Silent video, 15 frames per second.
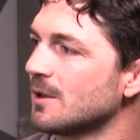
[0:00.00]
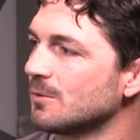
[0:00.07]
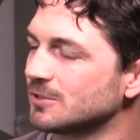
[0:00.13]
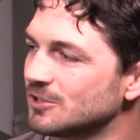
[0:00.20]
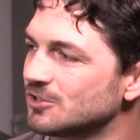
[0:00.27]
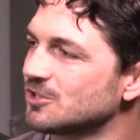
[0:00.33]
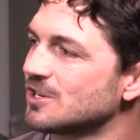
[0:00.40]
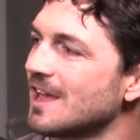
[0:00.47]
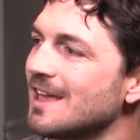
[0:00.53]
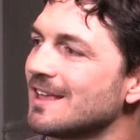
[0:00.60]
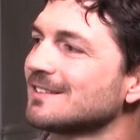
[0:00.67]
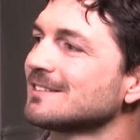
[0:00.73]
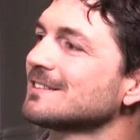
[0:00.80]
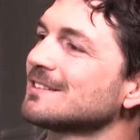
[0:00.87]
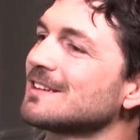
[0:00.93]
it was a
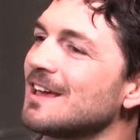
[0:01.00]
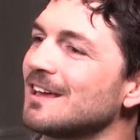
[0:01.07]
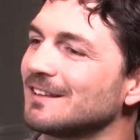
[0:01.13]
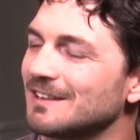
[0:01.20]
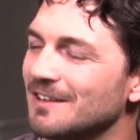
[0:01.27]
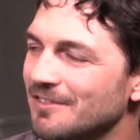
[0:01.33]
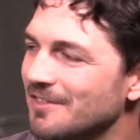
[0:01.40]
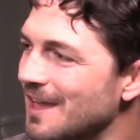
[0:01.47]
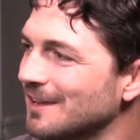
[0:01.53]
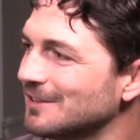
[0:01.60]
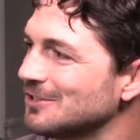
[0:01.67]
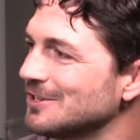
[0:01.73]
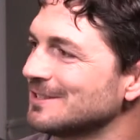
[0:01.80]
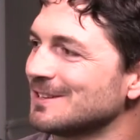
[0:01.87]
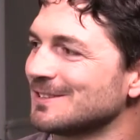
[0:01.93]
chance to thank
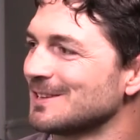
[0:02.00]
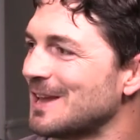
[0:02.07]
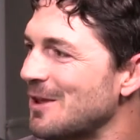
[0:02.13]
Jesus